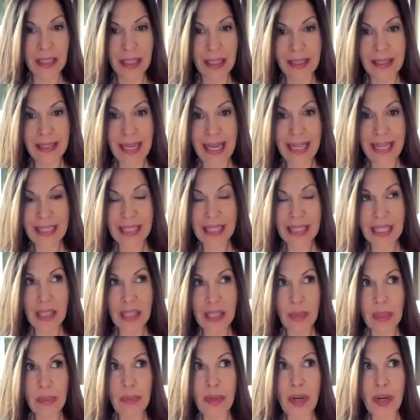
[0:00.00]
and that's going to
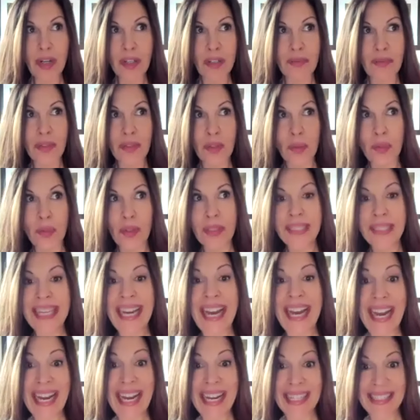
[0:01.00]
be part of your
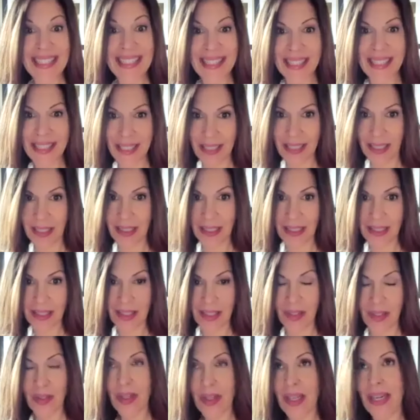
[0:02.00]
test
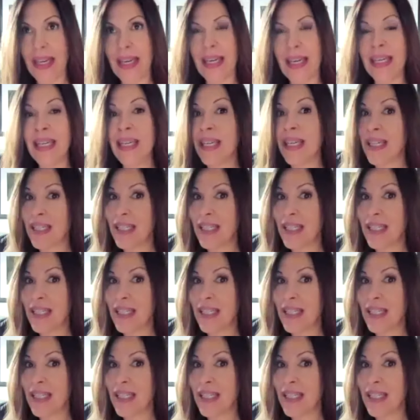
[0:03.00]
okay,